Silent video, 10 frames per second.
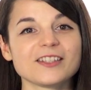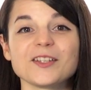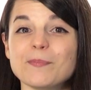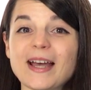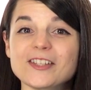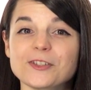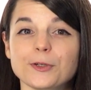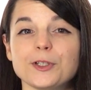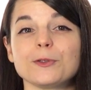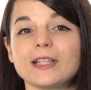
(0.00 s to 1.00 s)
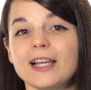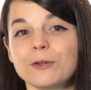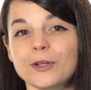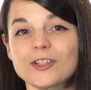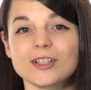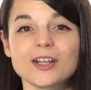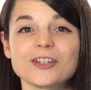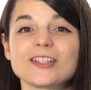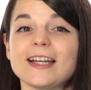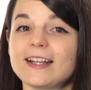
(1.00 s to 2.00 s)
To master a new language and
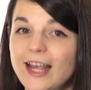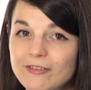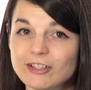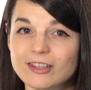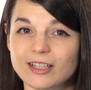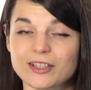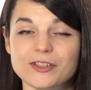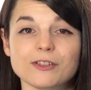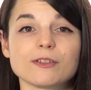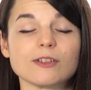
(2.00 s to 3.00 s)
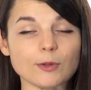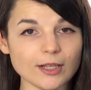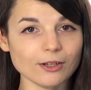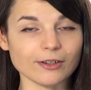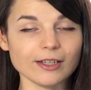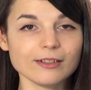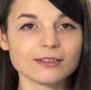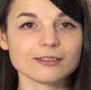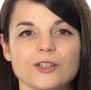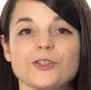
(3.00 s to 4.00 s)
understand everything as soon as you hear it,
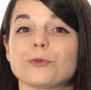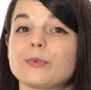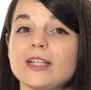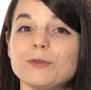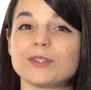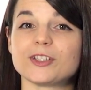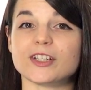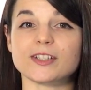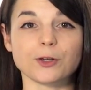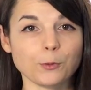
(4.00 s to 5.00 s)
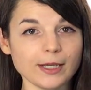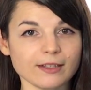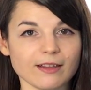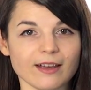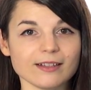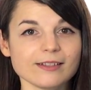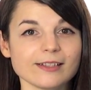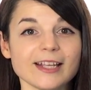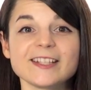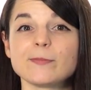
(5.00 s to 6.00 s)
to read with just a quick glance
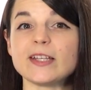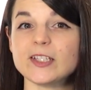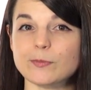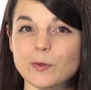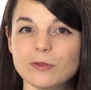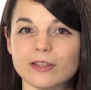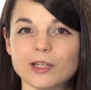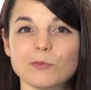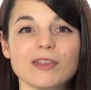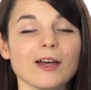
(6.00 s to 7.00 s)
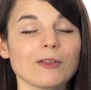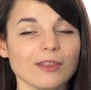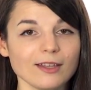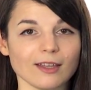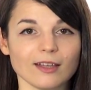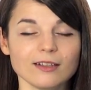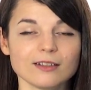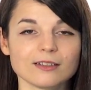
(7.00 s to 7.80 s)
and speak smoothly without thinking,